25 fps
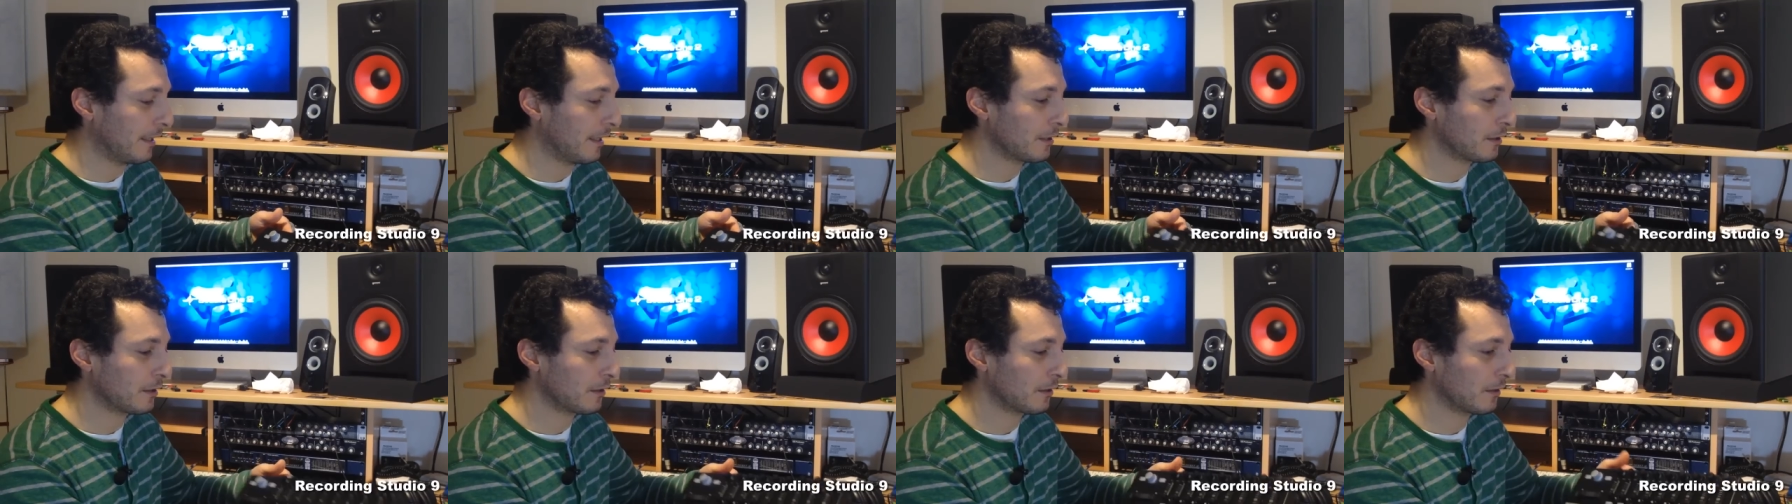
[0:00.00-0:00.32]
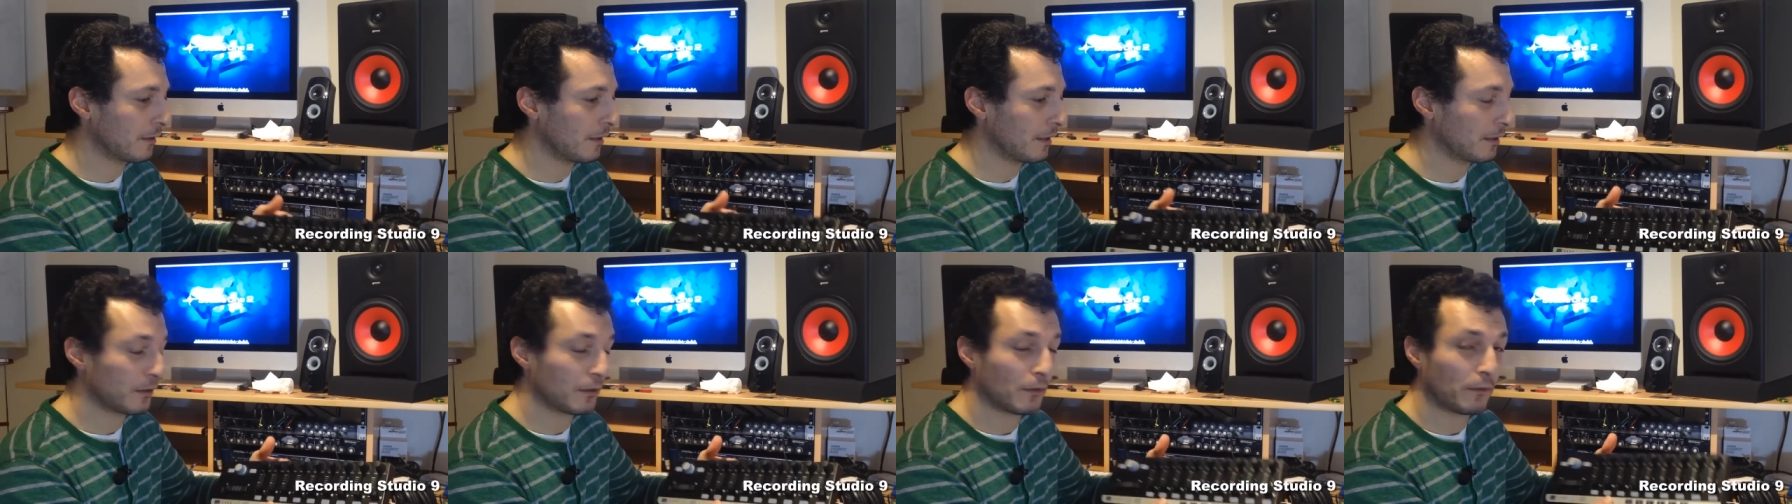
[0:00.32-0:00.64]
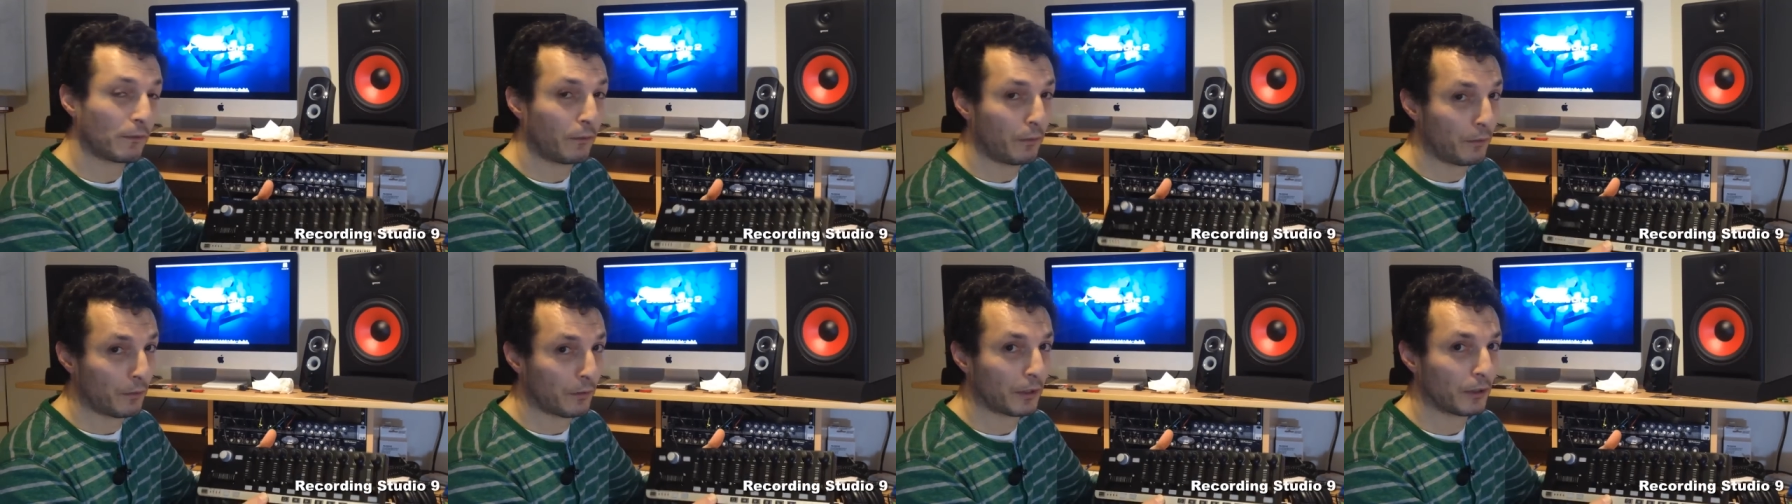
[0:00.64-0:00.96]
There's a
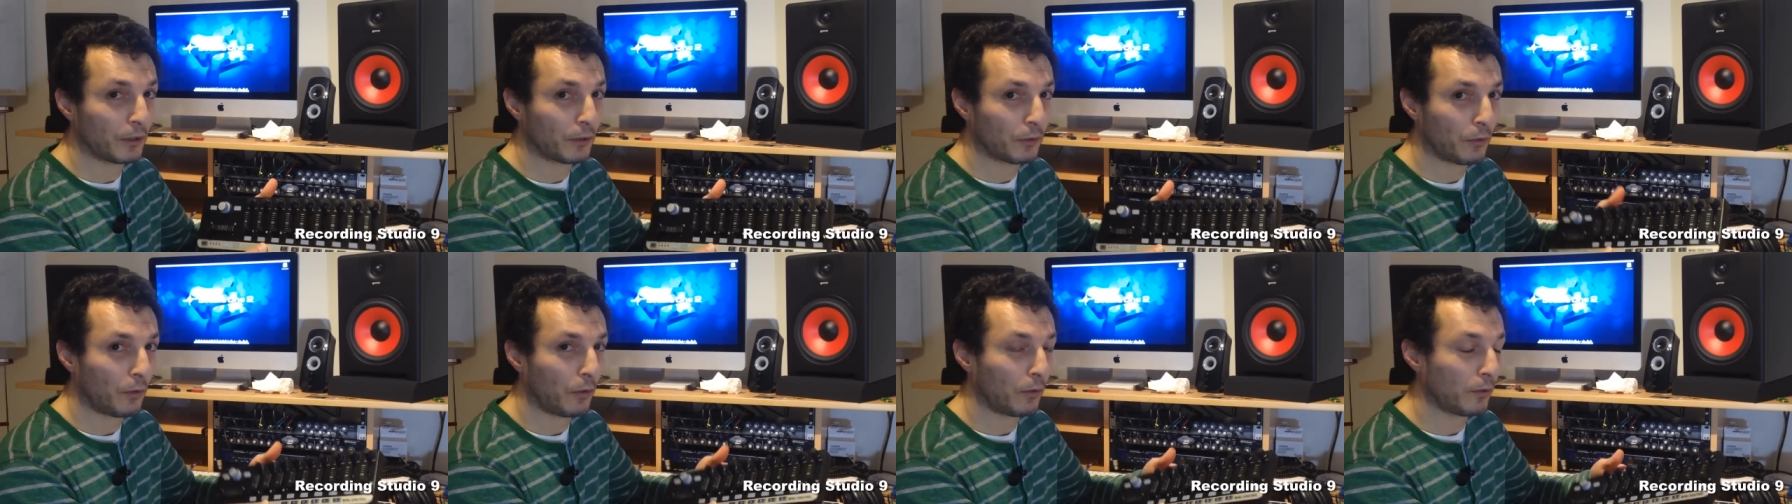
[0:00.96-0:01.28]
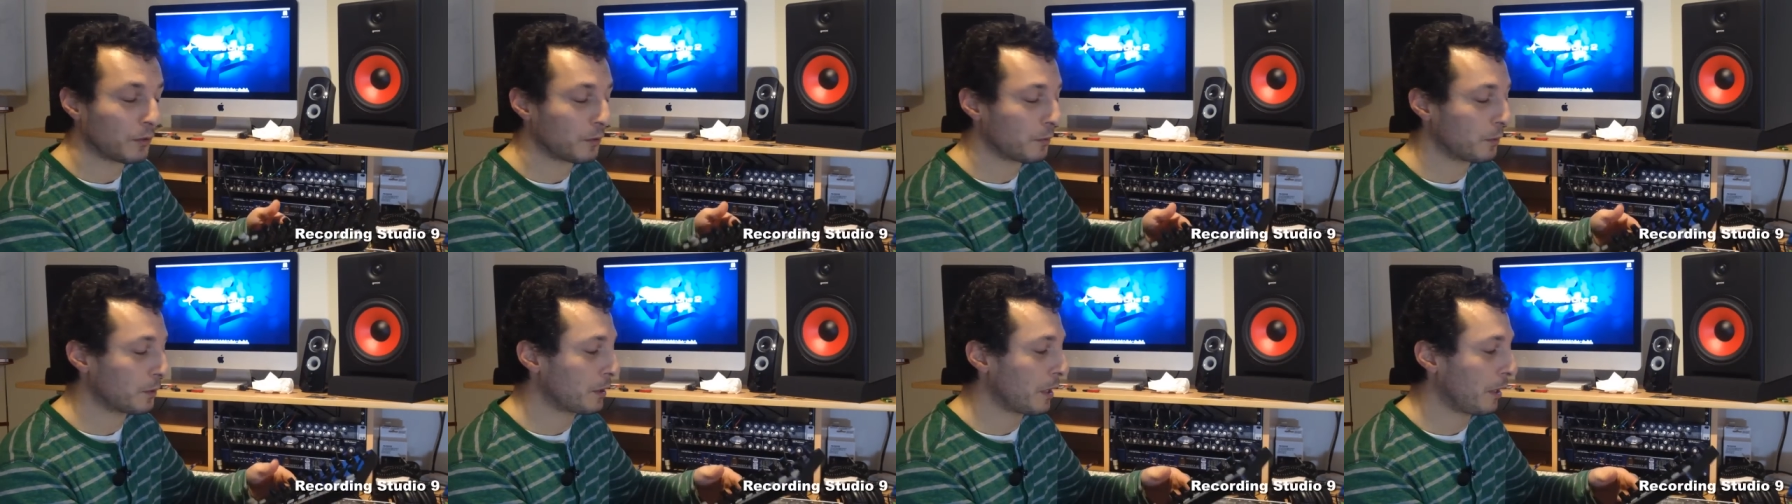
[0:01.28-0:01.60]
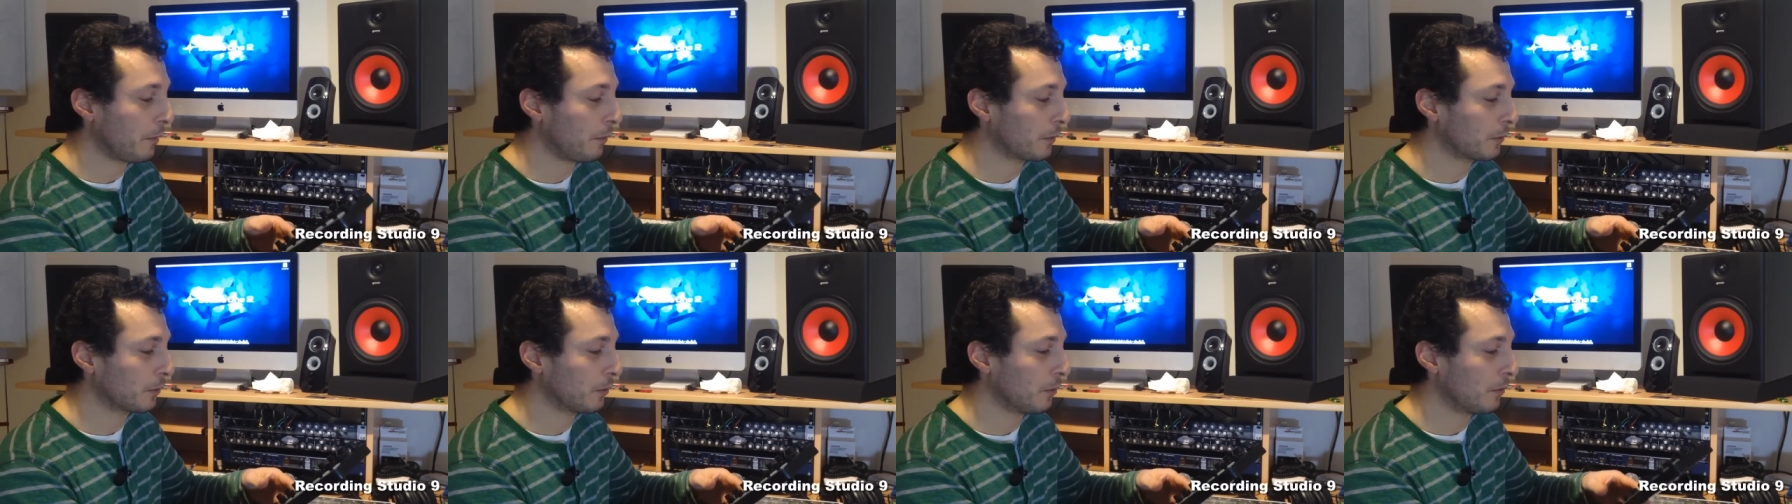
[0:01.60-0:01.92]
few controllers which
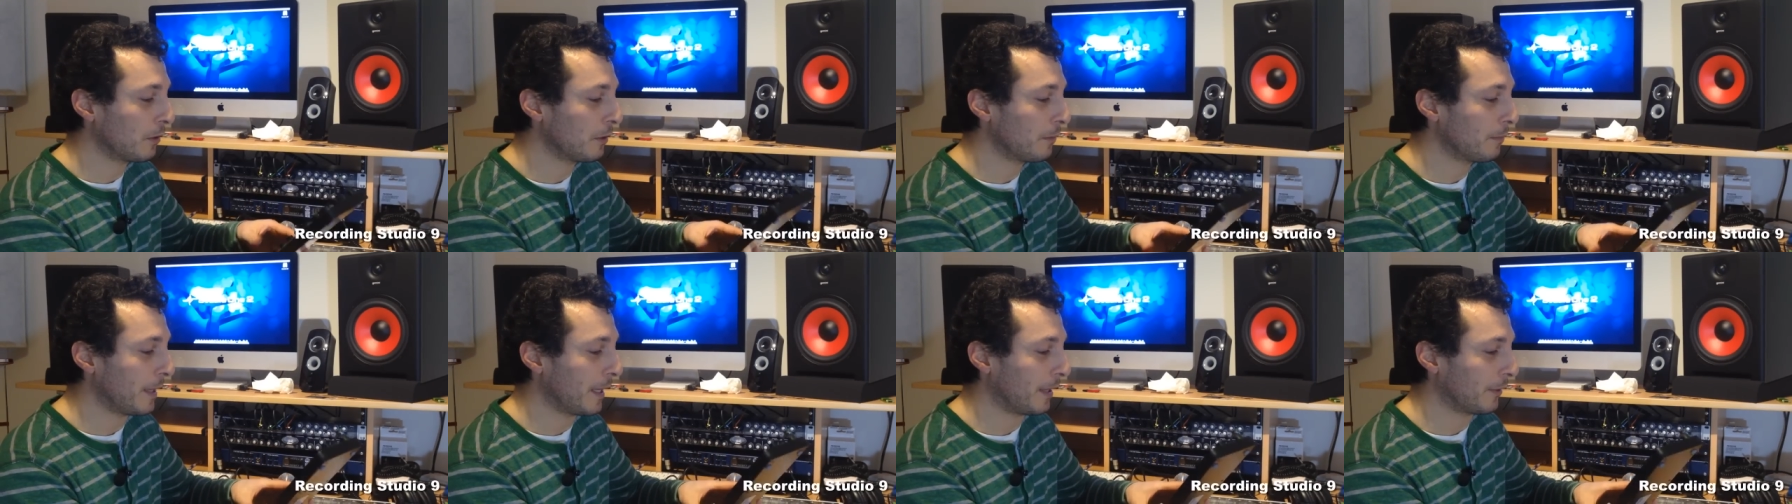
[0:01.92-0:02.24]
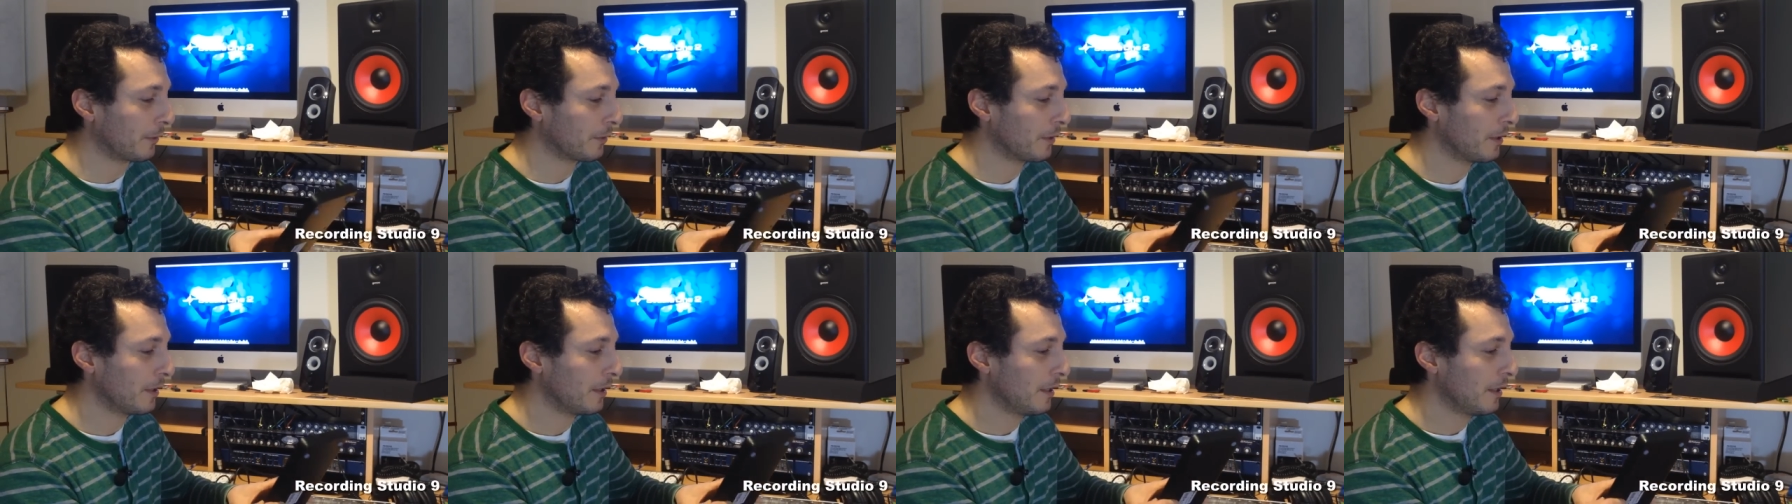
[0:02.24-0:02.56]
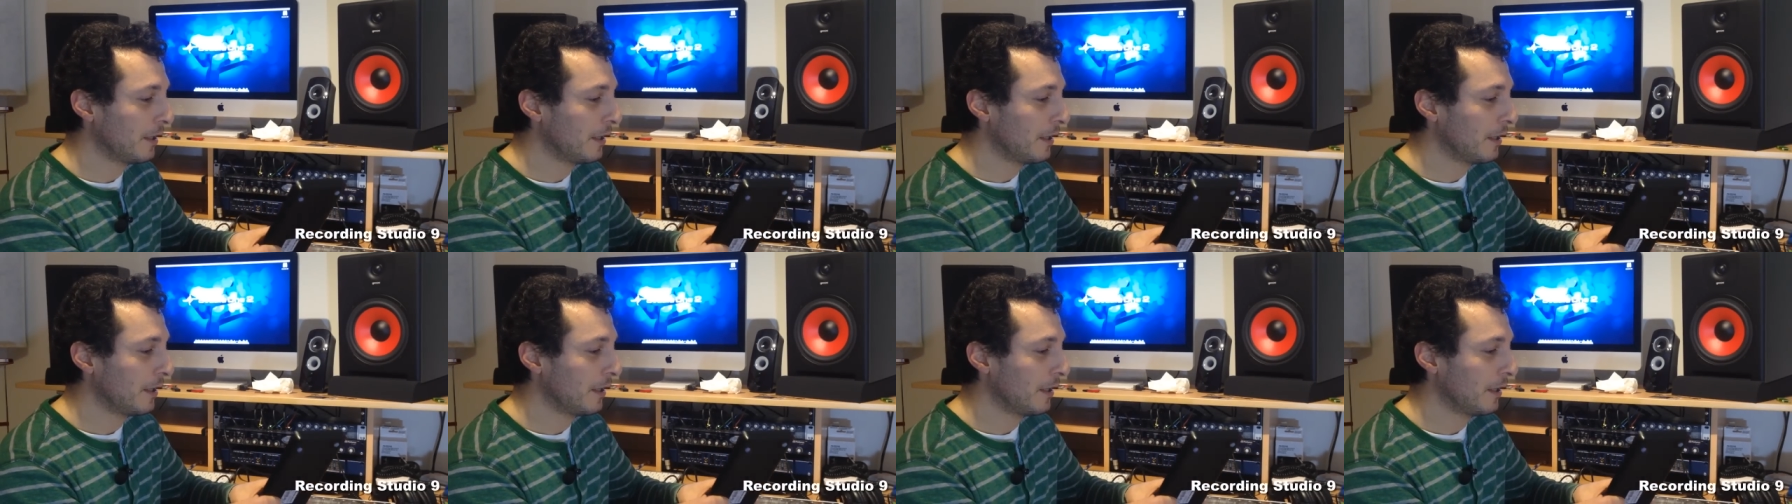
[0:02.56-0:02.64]
I will talk about,